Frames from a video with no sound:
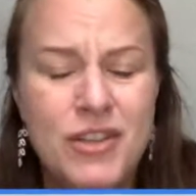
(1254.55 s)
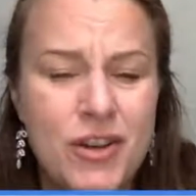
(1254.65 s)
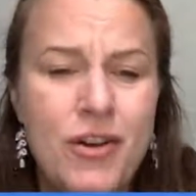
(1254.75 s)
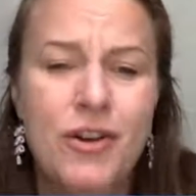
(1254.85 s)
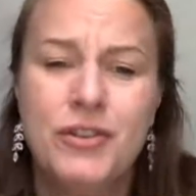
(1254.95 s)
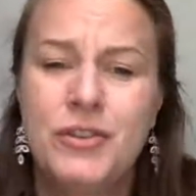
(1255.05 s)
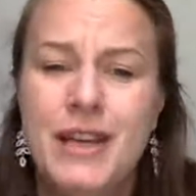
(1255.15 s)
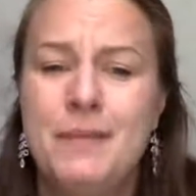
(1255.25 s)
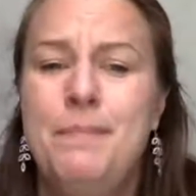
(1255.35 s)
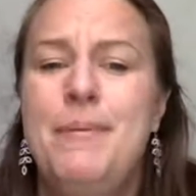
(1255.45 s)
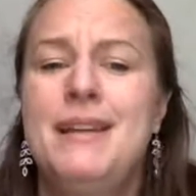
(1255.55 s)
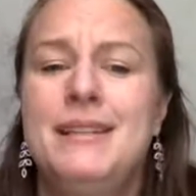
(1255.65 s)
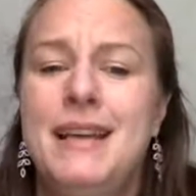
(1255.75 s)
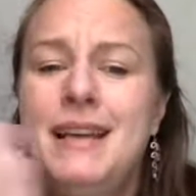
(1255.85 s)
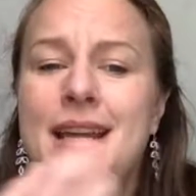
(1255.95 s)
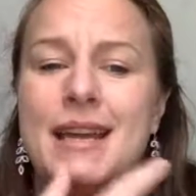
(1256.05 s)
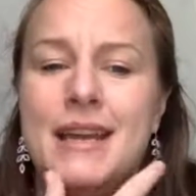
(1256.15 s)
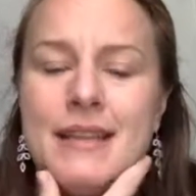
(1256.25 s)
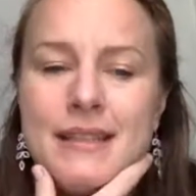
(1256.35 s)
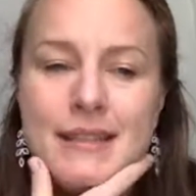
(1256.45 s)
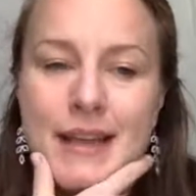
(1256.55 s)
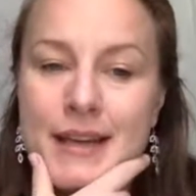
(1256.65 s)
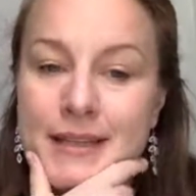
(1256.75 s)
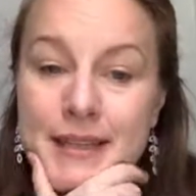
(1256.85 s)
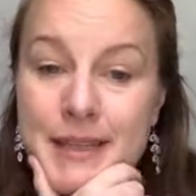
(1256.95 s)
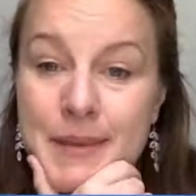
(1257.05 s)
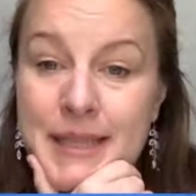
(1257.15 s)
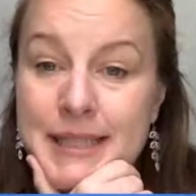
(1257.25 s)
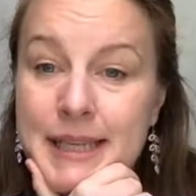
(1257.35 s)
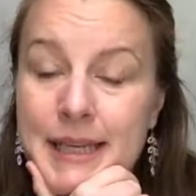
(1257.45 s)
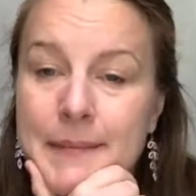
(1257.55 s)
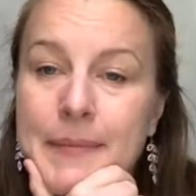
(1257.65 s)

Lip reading: gosh, you get the best ideas, and it's just amazing.